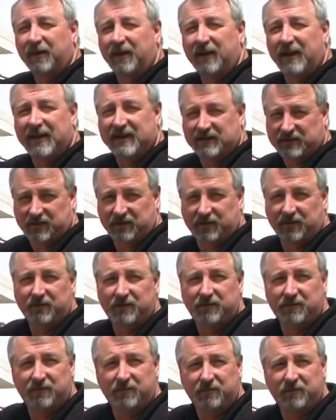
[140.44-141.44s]
less
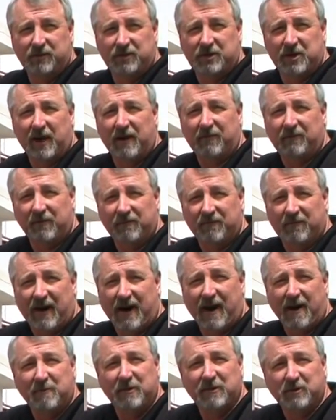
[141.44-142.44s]
tough
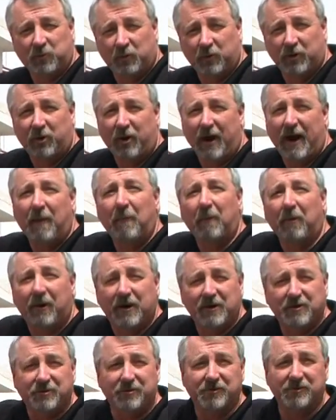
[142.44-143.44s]
environments where ground
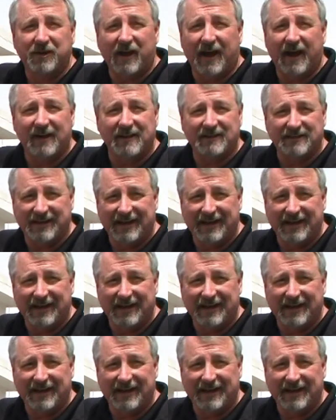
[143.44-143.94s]
pressure is not as